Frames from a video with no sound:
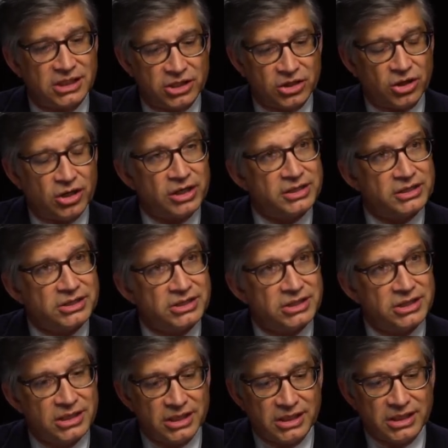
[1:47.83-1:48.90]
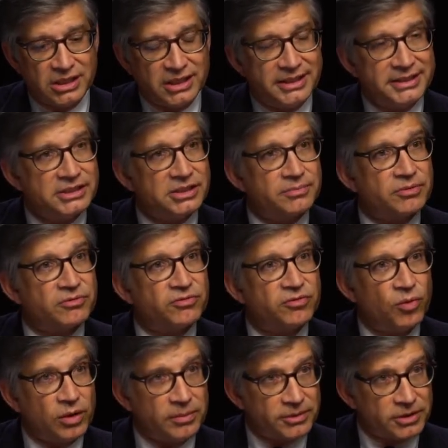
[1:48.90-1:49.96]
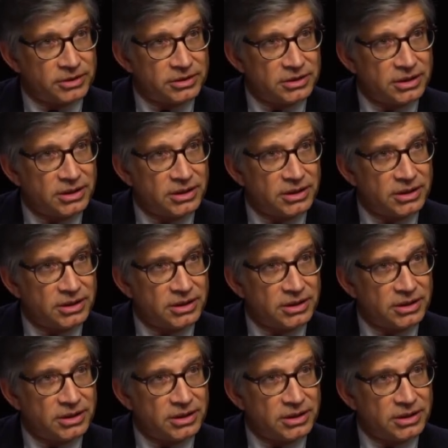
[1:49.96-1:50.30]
an artist, he's a performer,